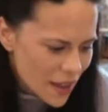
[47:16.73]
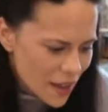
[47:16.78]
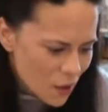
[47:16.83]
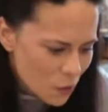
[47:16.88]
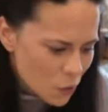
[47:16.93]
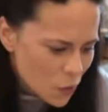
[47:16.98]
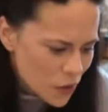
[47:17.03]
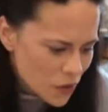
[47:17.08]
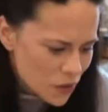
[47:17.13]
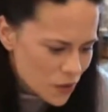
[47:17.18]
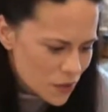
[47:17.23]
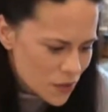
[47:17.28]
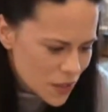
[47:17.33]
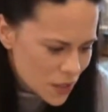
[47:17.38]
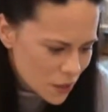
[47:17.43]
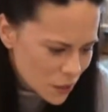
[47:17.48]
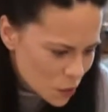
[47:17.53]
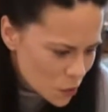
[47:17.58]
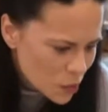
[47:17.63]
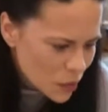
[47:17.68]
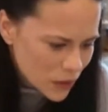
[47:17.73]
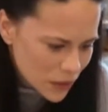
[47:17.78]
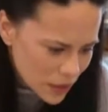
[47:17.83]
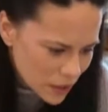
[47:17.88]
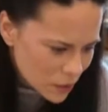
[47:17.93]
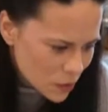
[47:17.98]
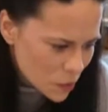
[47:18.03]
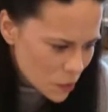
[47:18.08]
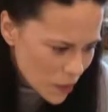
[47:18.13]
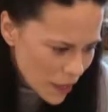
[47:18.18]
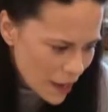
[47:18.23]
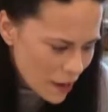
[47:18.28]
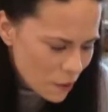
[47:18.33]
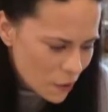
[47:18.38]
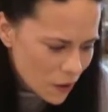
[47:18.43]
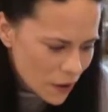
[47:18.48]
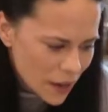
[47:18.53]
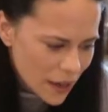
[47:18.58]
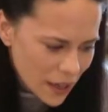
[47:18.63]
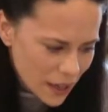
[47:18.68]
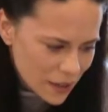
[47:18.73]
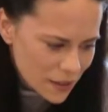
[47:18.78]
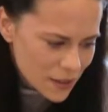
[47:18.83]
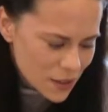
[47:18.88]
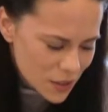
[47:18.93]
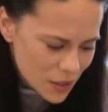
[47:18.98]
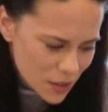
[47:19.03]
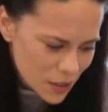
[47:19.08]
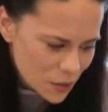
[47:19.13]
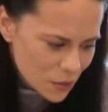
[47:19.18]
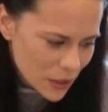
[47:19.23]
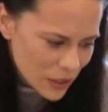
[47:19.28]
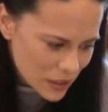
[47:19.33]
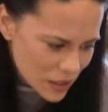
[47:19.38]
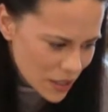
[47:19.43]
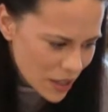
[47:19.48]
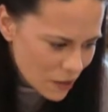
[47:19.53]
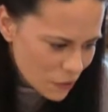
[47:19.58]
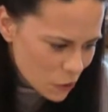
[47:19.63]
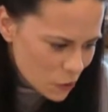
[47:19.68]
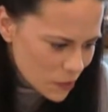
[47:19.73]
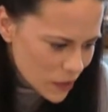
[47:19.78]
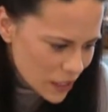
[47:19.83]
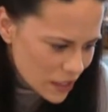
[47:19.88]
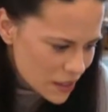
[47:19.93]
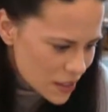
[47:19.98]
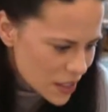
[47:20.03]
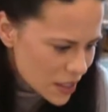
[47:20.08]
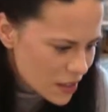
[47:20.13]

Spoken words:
with zero political power and the US government,